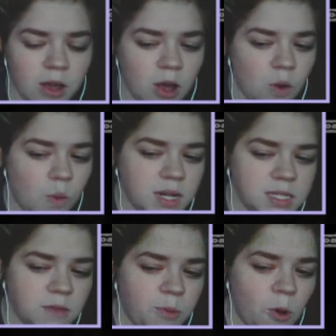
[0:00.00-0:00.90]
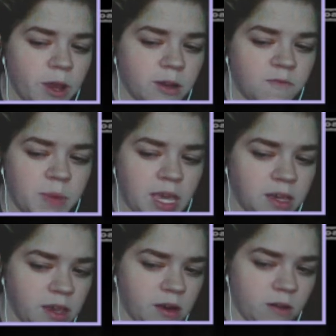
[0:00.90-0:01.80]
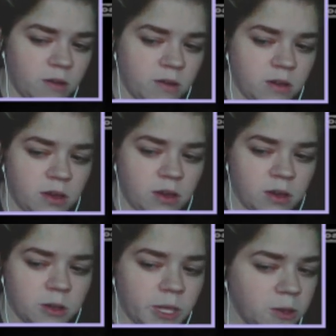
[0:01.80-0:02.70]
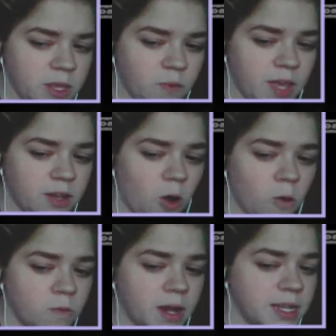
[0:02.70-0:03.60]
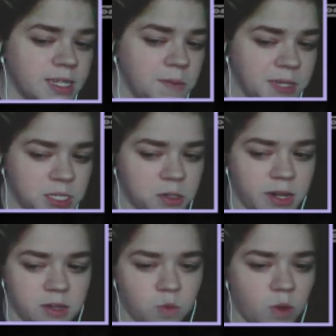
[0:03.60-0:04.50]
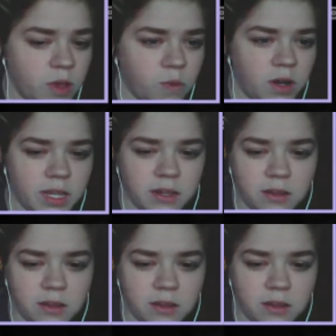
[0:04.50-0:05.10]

What is the point of being here? Clearly we had already demonstrated what we wanted.